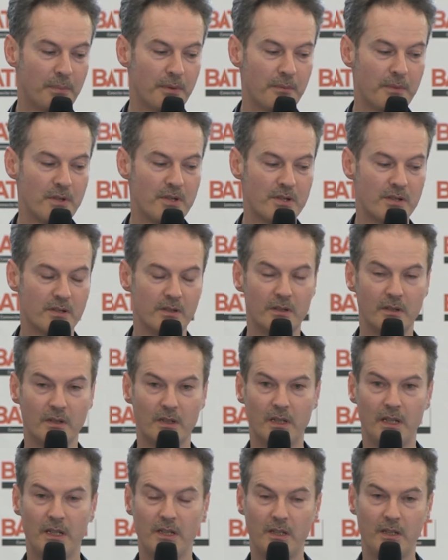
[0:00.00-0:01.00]
permission
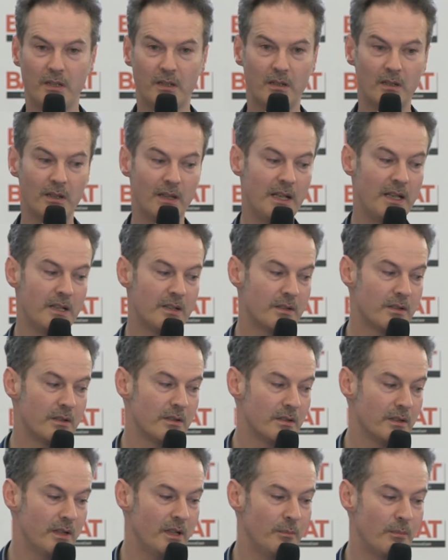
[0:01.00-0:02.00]
a year
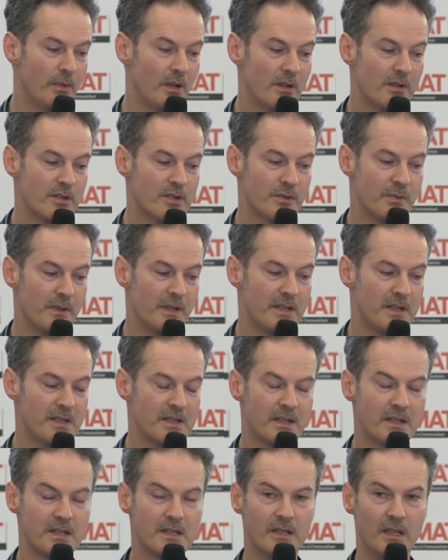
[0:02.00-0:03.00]
later in March
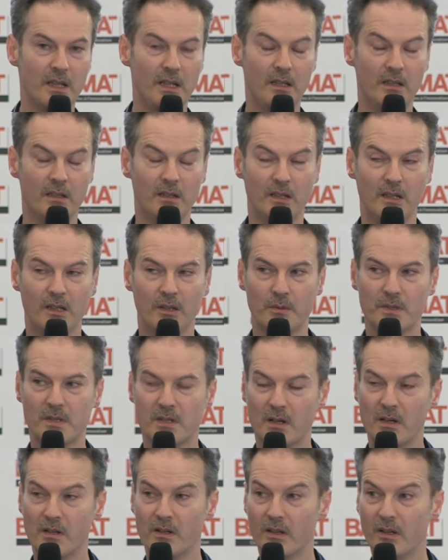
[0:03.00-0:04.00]
2016. We
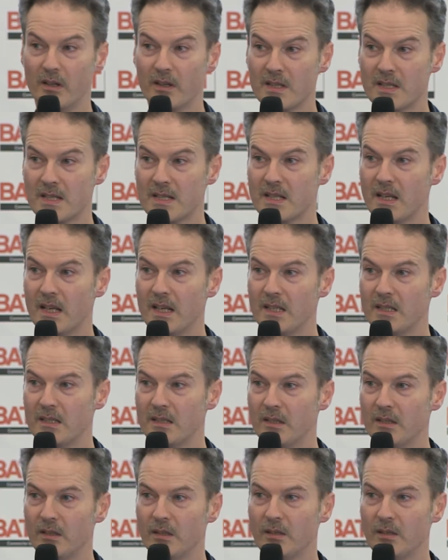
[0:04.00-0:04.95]
started on site in